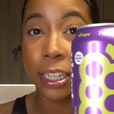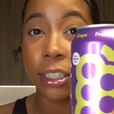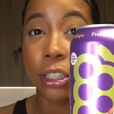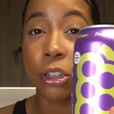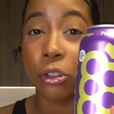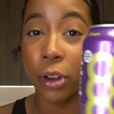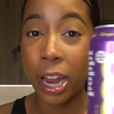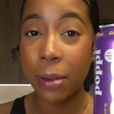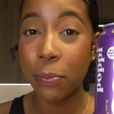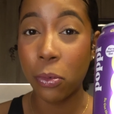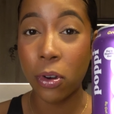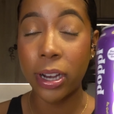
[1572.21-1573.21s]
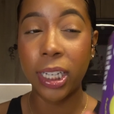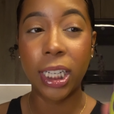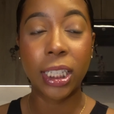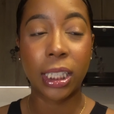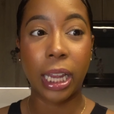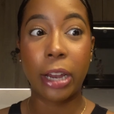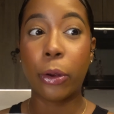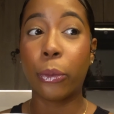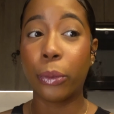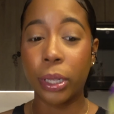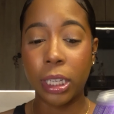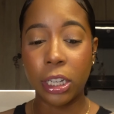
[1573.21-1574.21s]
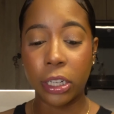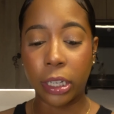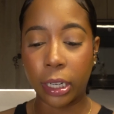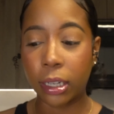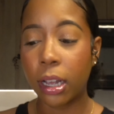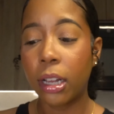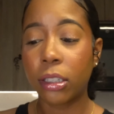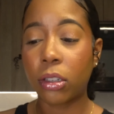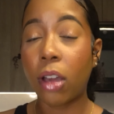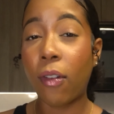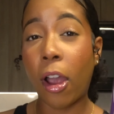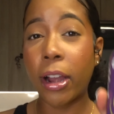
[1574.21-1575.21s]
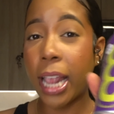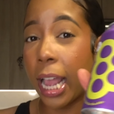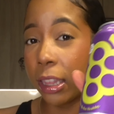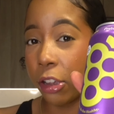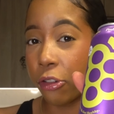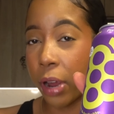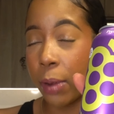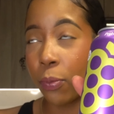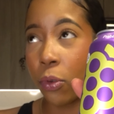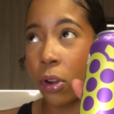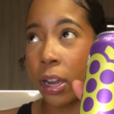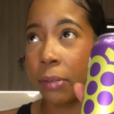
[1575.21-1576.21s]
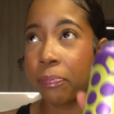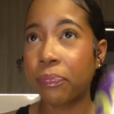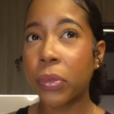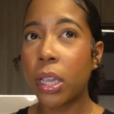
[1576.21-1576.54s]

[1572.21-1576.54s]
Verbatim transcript: because the grape one is like really good. So I've already had the grape one.